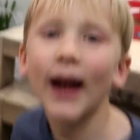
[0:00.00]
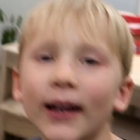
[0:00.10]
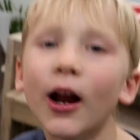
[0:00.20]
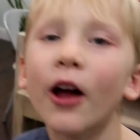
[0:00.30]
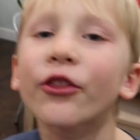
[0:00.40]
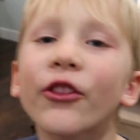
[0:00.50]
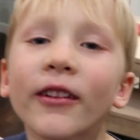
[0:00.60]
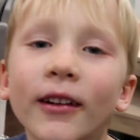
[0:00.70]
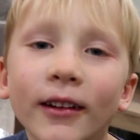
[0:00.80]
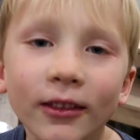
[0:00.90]
Dad got
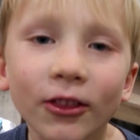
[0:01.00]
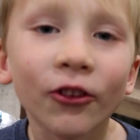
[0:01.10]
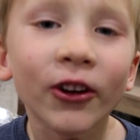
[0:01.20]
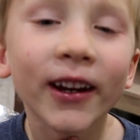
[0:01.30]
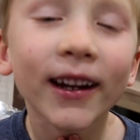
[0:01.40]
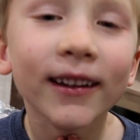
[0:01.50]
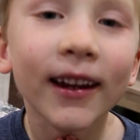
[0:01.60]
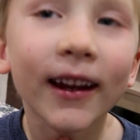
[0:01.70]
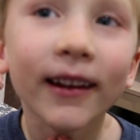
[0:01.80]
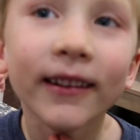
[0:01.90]
th three
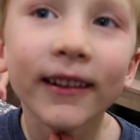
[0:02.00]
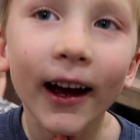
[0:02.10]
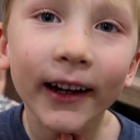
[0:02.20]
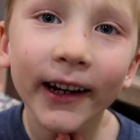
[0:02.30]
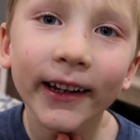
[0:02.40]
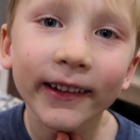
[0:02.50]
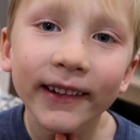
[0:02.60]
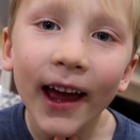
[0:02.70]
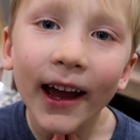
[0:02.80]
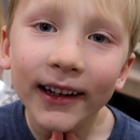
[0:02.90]
ticks stuck in
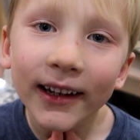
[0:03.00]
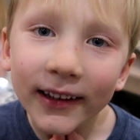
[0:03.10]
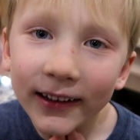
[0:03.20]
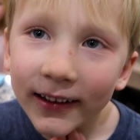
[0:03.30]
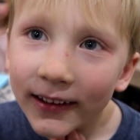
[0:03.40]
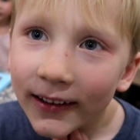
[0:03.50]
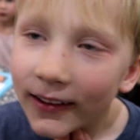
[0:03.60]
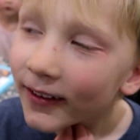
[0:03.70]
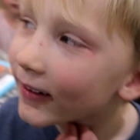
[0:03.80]
his neck. I know, he told us